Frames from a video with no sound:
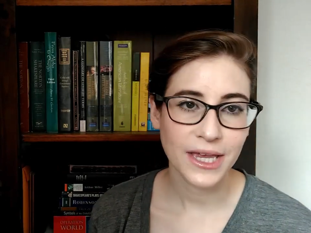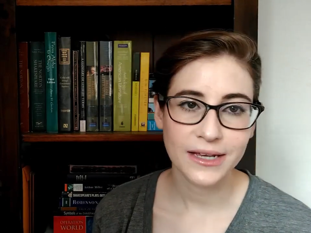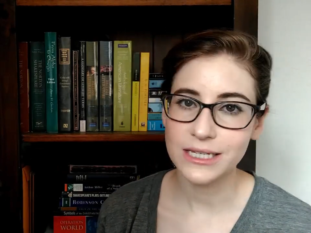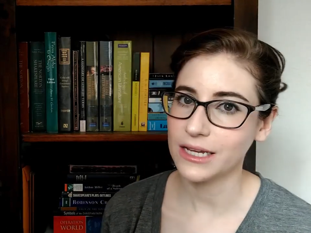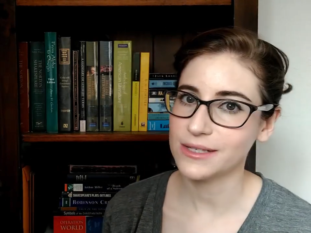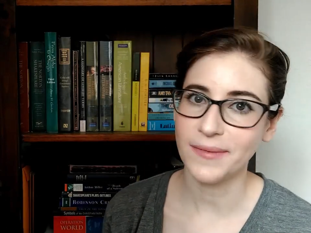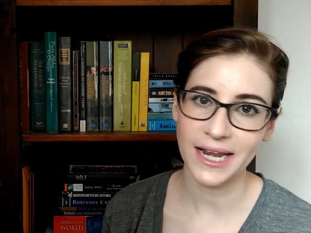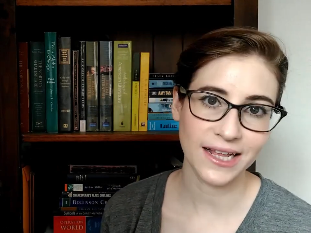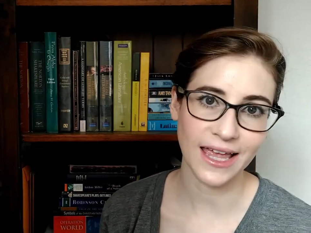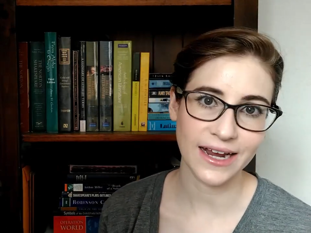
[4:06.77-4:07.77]
It takes
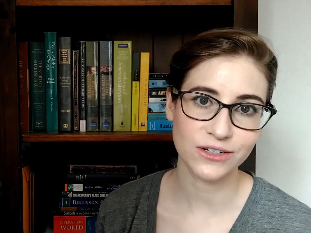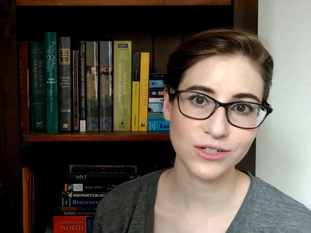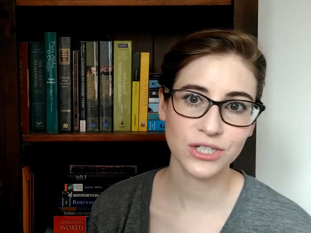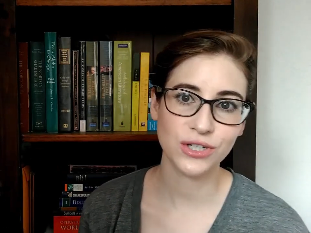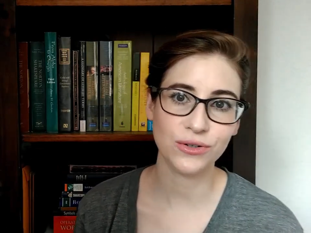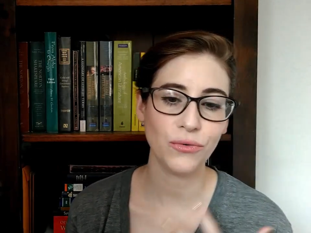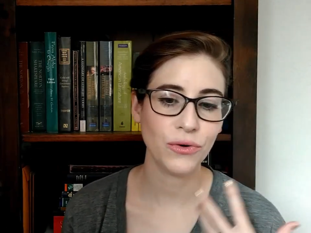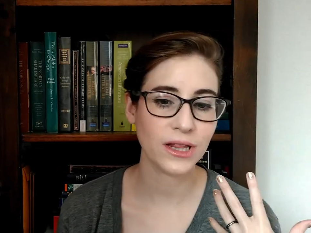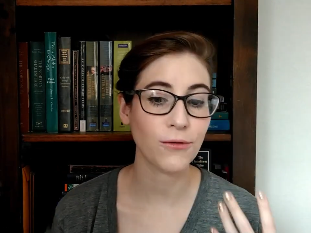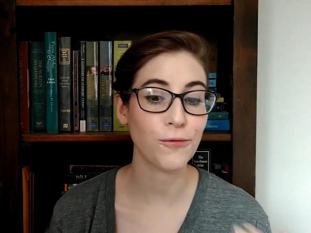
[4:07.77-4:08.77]
many layers to
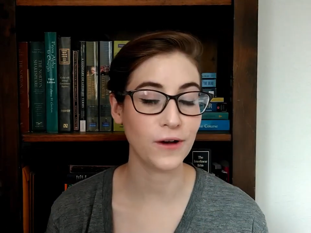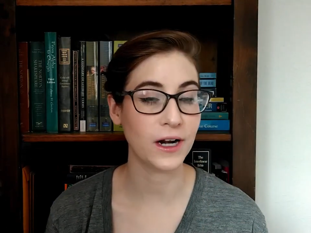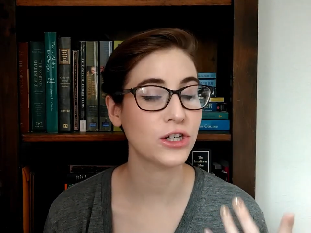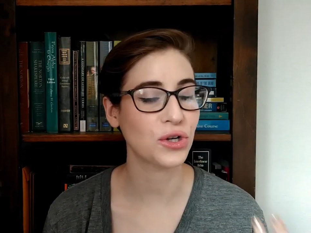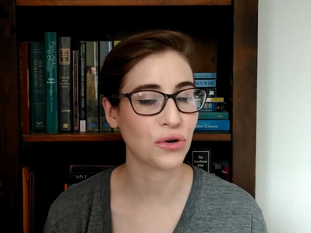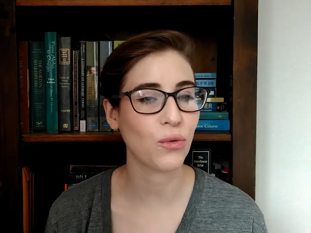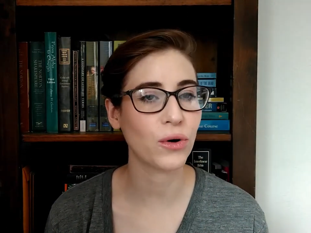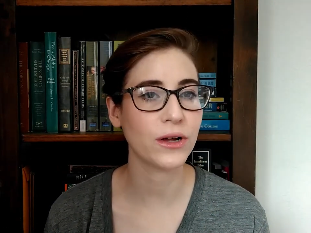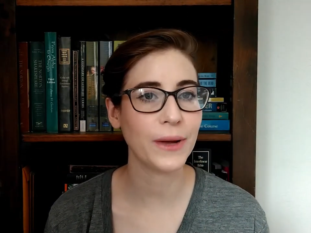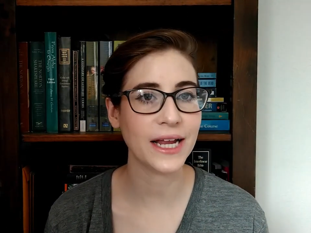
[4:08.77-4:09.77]
really finish an
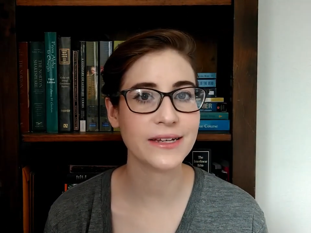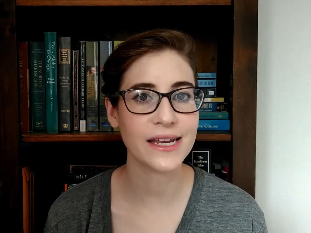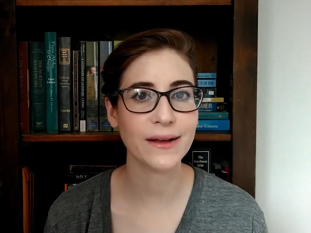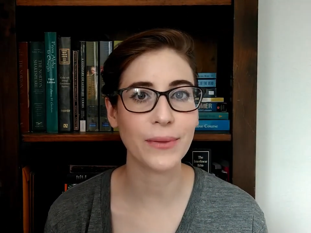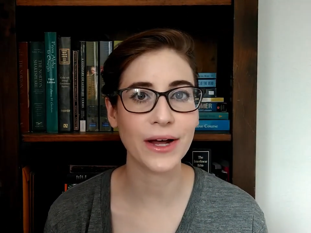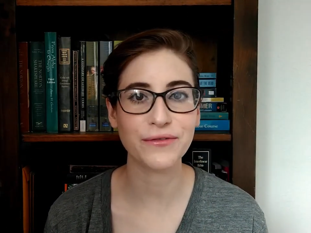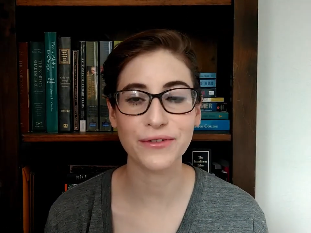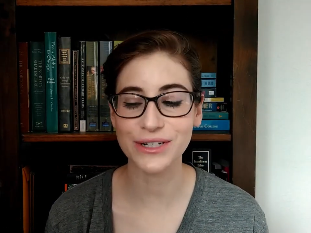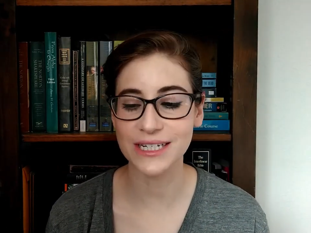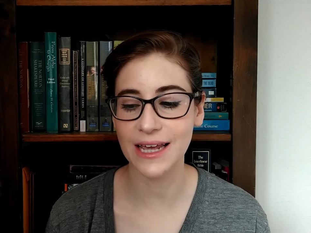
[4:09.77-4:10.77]
oil painting, but
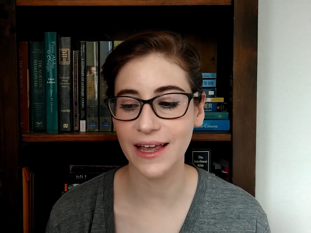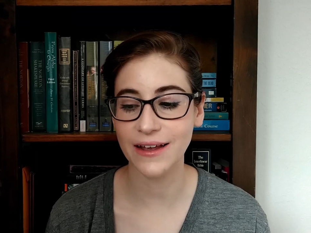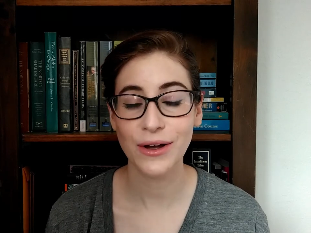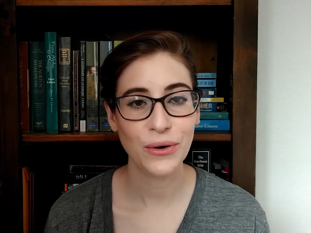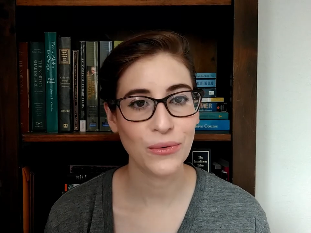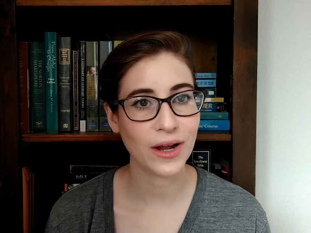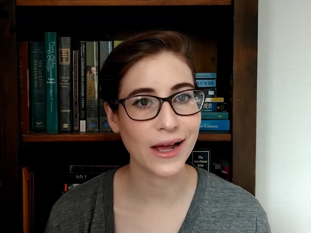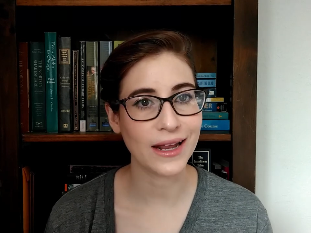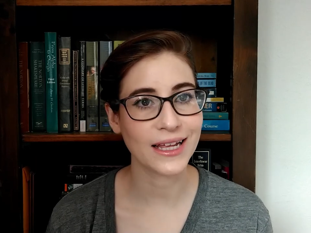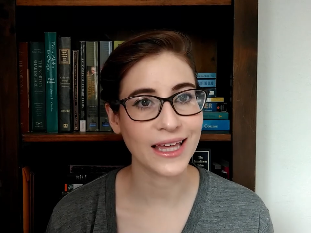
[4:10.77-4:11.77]
for today, we're
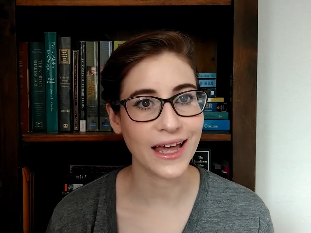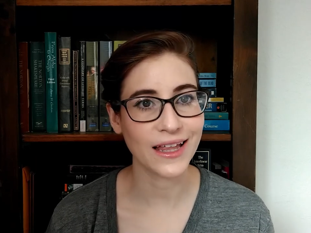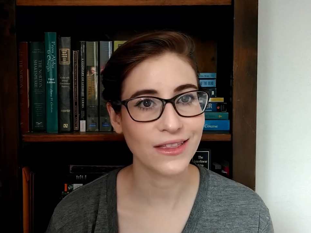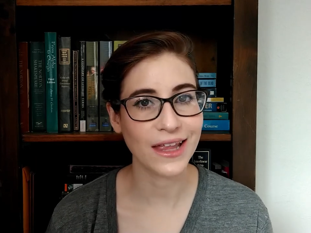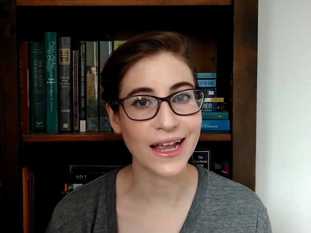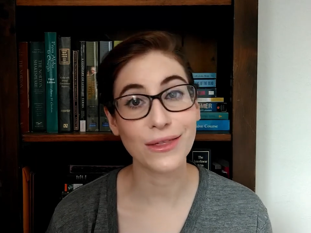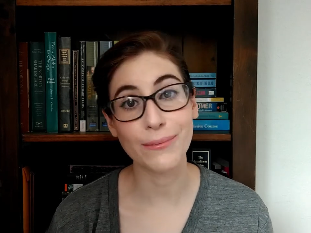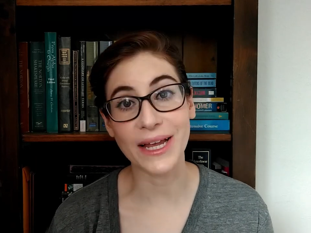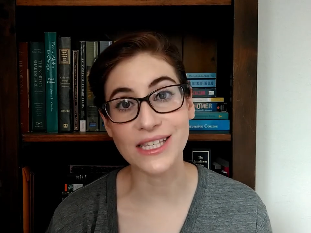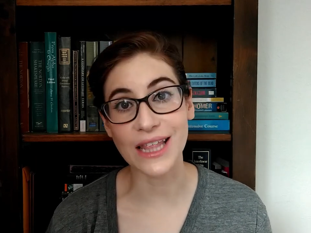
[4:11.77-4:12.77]
gonna get like the
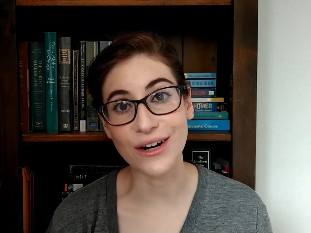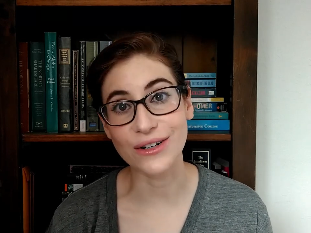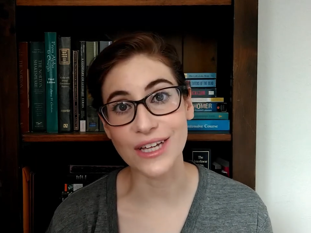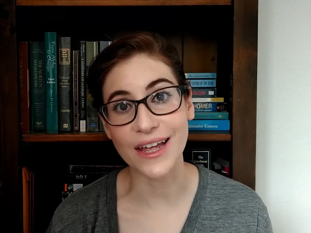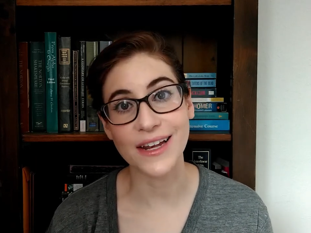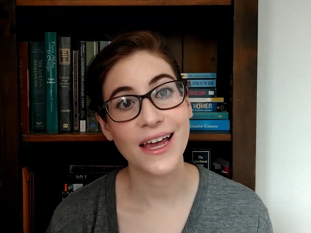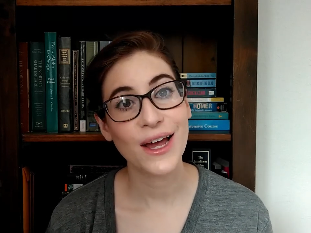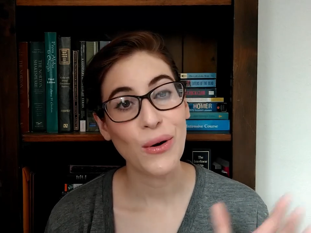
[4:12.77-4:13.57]
base layer done